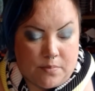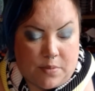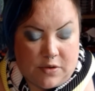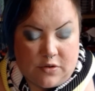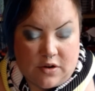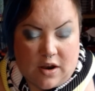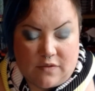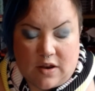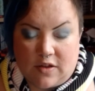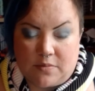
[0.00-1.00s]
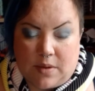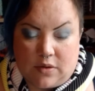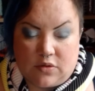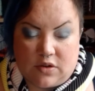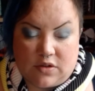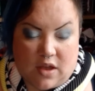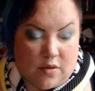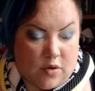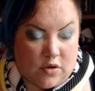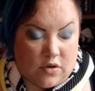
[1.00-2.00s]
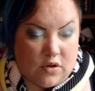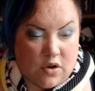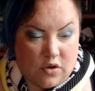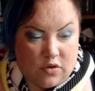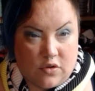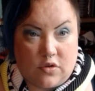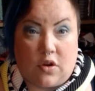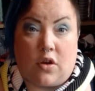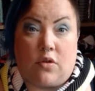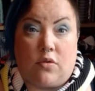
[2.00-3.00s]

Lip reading: But you did have less melts in that one. So, yeah.